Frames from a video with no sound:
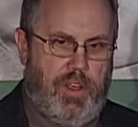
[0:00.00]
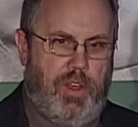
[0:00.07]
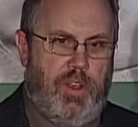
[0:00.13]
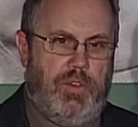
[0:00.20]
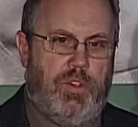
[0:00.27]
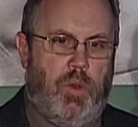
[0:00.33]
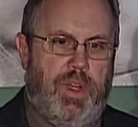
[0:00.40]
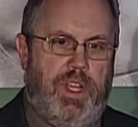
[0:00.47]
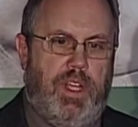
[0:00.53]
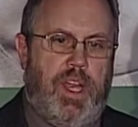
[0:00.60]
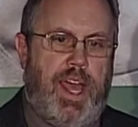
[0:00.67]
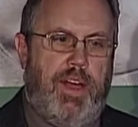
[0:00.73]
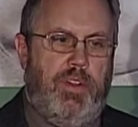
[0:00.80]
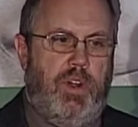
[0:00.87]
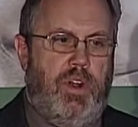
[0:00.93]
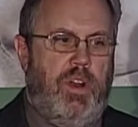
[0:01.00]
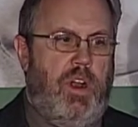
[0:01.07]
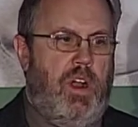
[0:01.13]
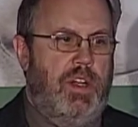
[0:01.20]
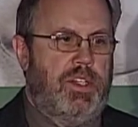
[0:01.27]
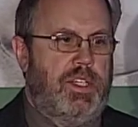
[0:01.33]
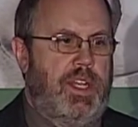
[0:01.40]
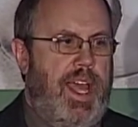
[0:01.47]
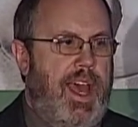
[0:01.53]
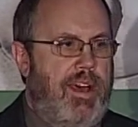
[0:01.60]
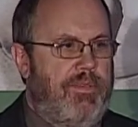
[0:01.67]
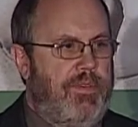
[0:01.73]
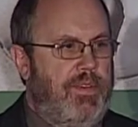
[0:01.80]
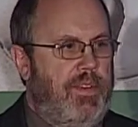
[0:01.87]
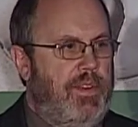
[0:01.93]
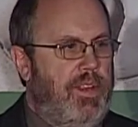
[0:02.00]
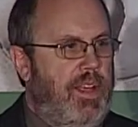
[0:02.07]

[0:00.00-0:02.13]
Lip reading: So we gathered our staff